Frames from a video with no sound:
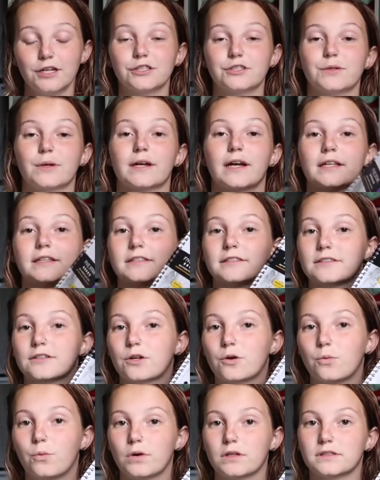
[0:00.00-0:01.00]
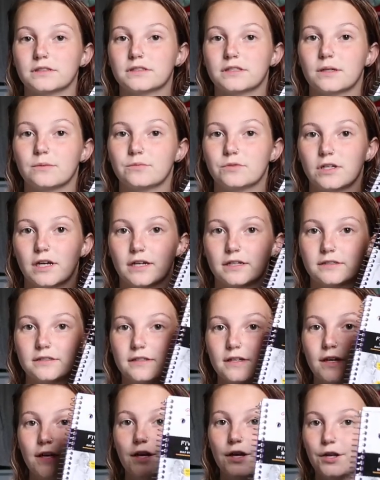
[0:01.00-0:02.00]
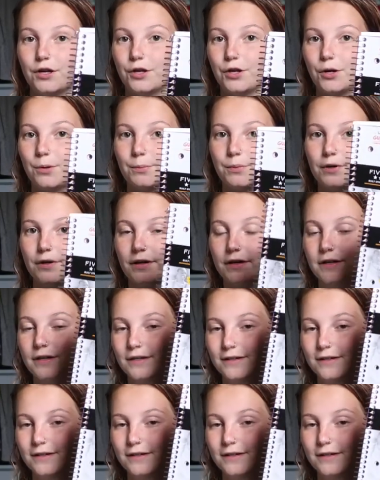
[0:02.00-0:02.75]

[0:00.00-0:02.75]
so I got this little 1 subject notebook